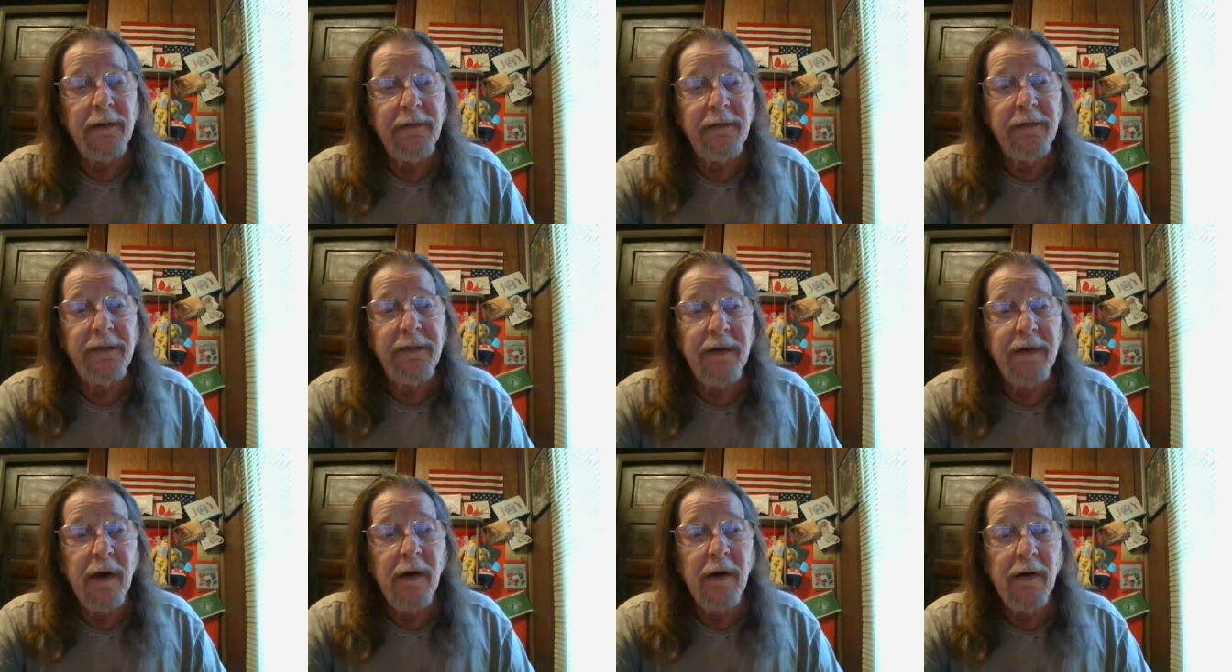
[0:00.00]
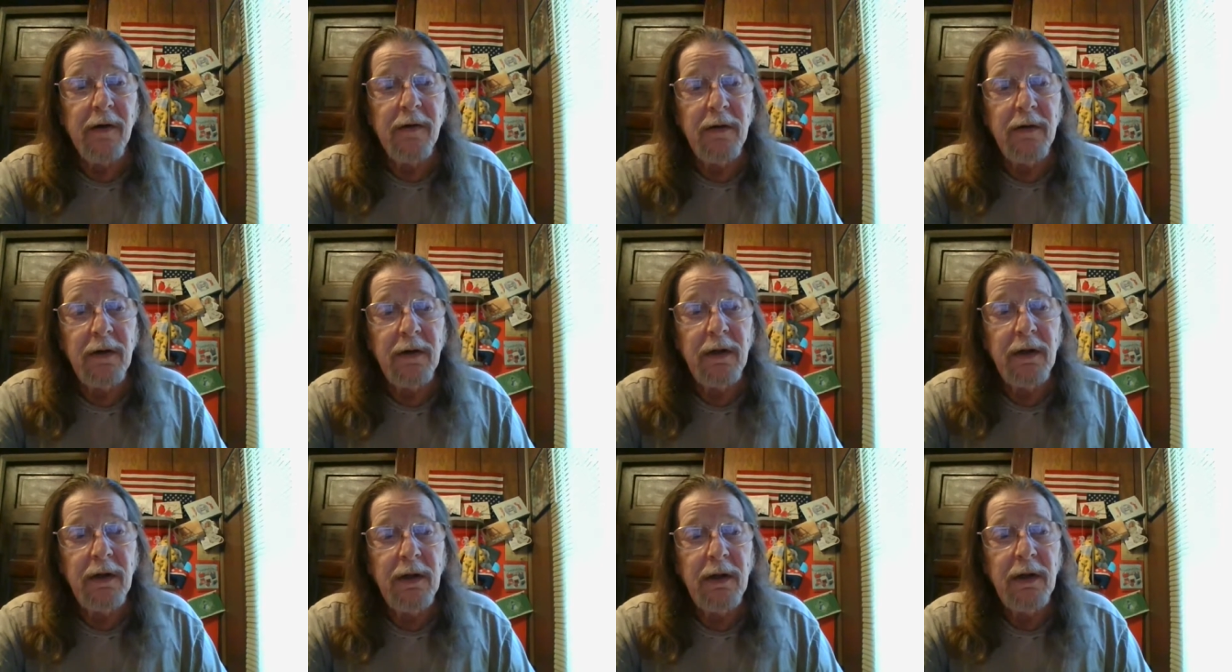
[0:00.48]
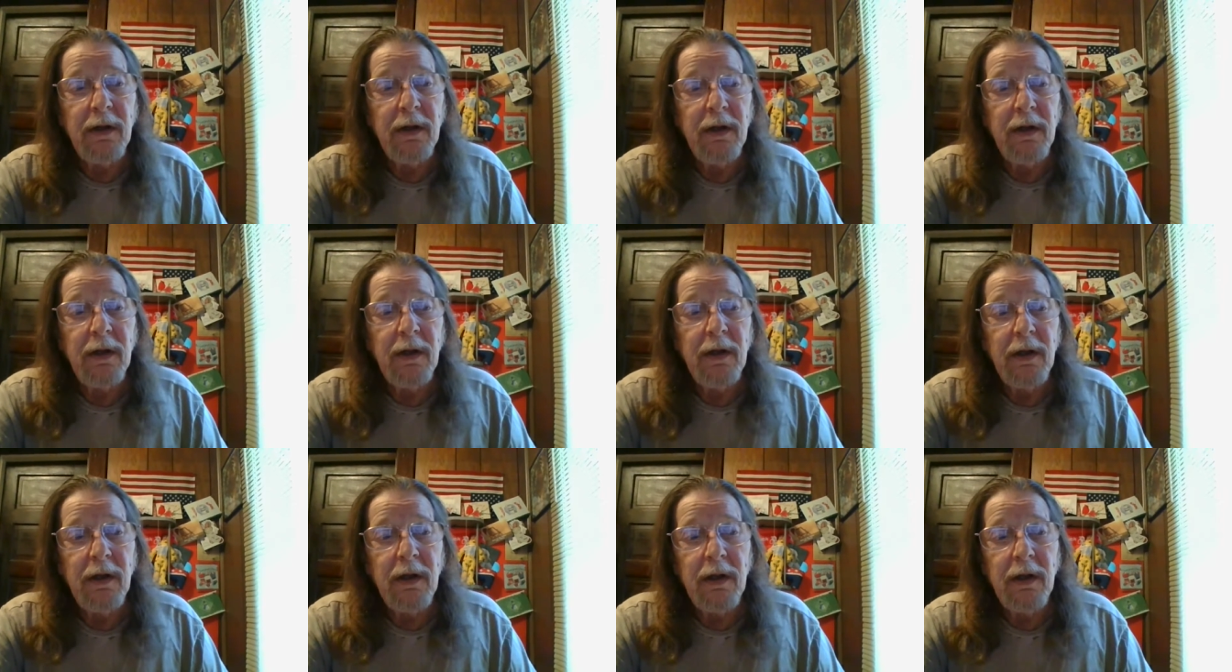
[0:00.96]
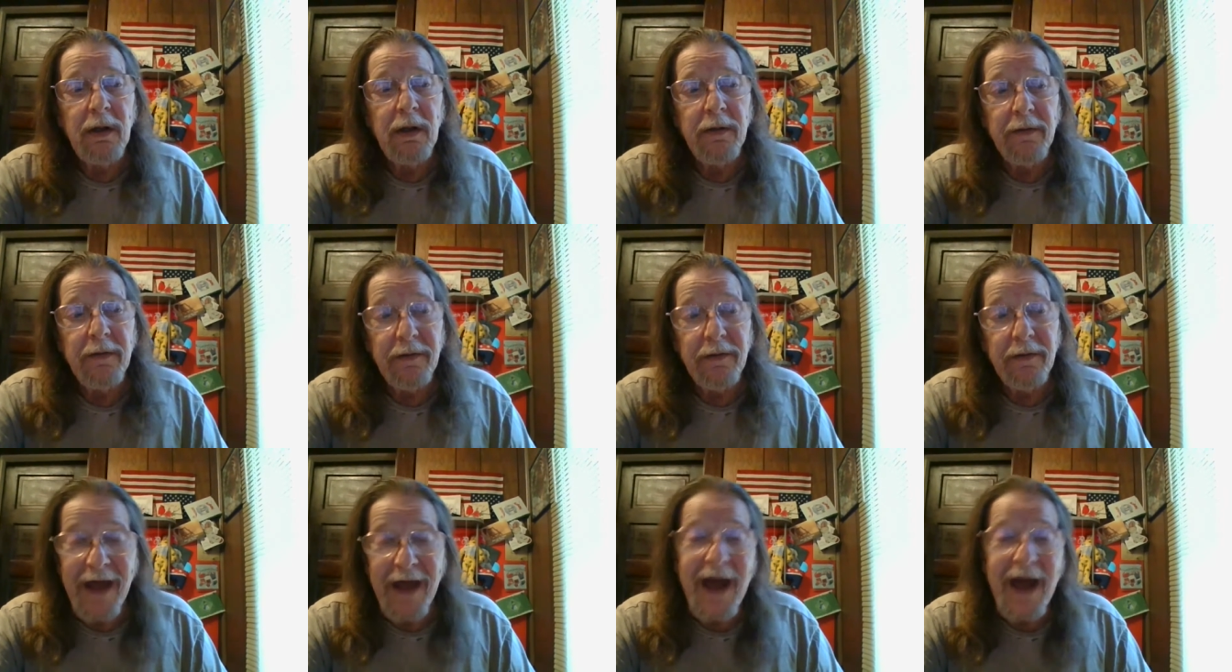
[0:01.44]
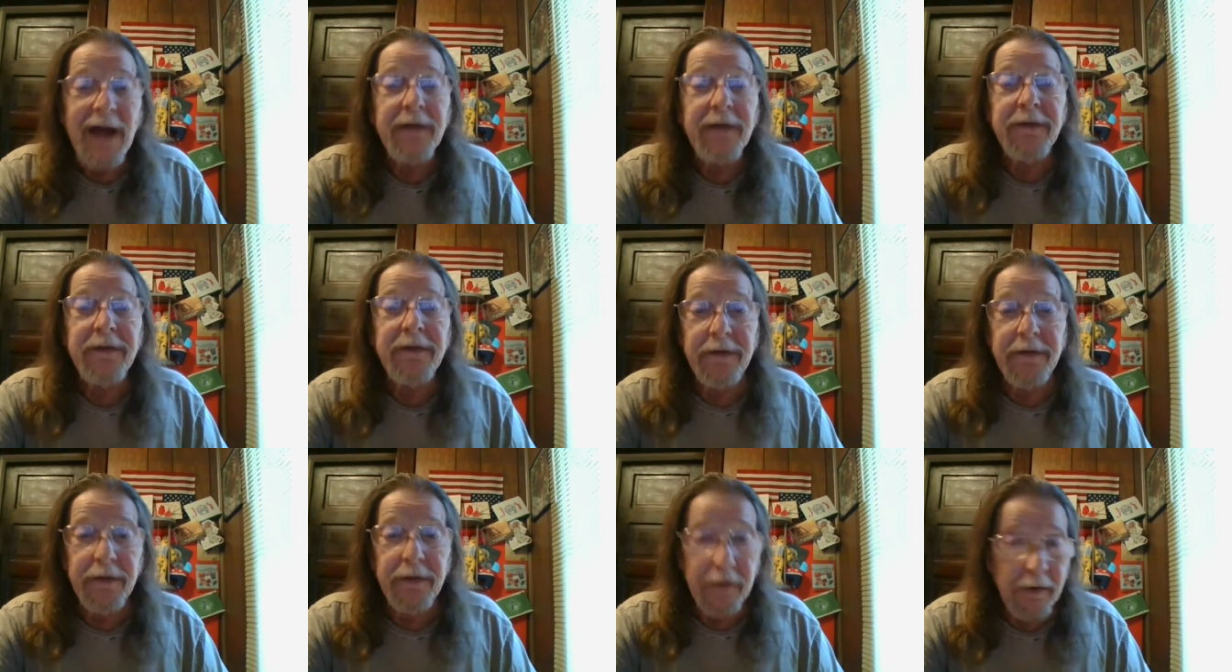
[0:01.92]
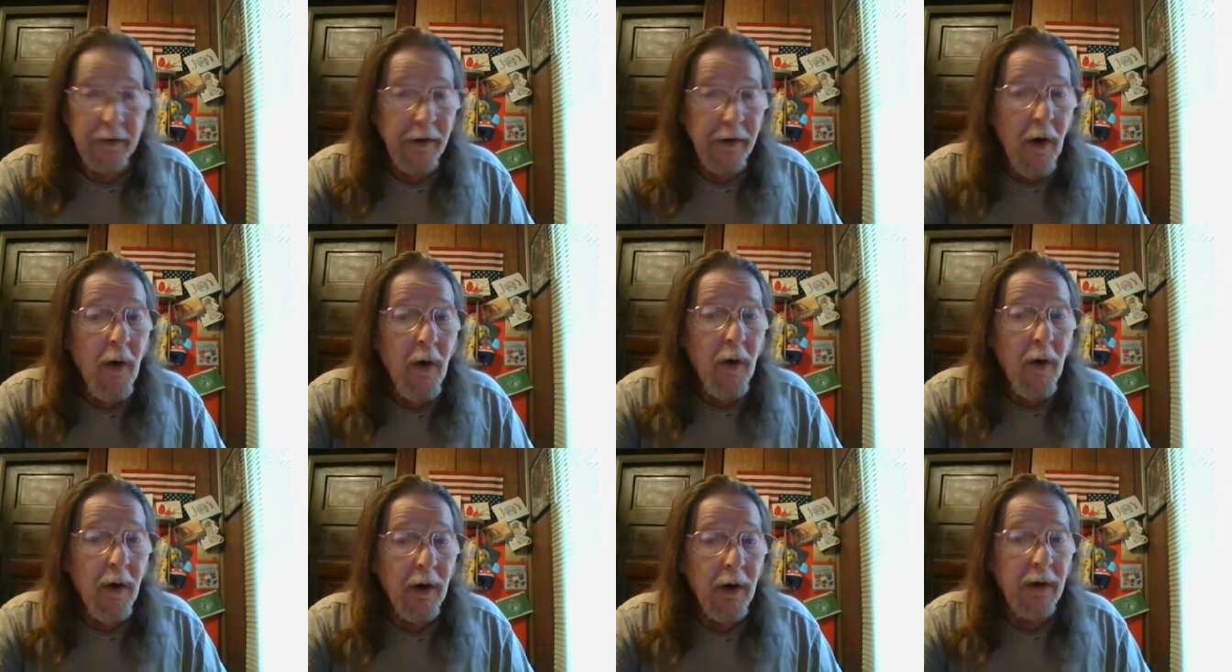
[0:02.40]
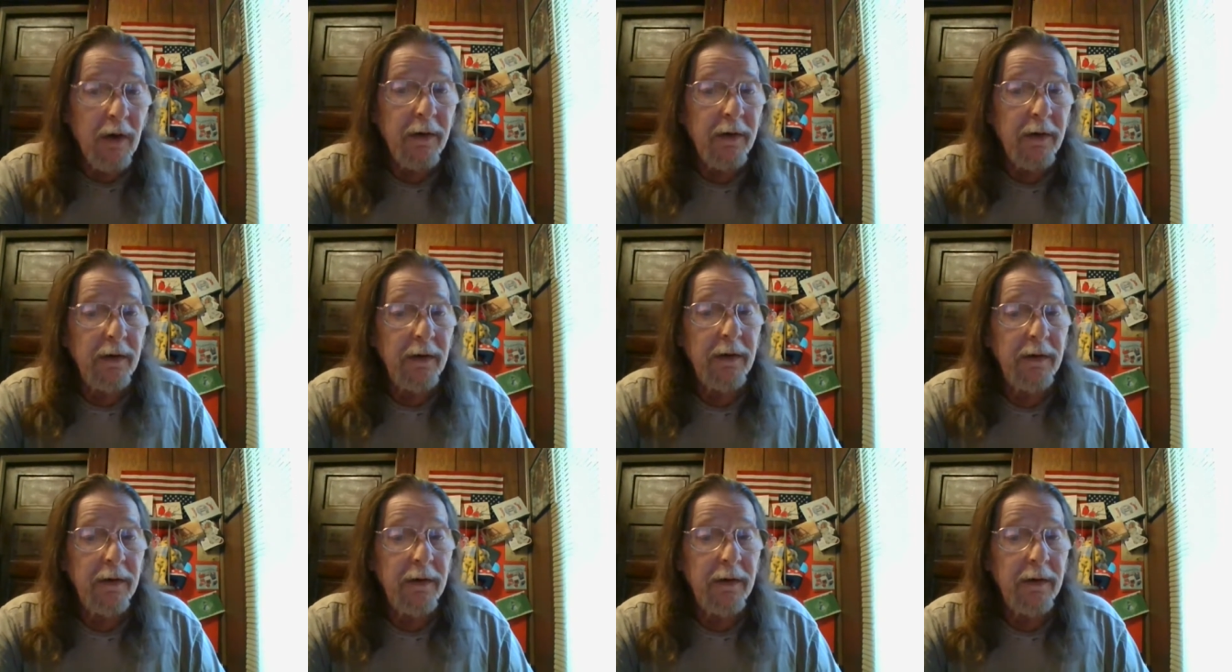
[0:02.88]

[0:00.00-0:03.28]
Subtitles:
So that's the door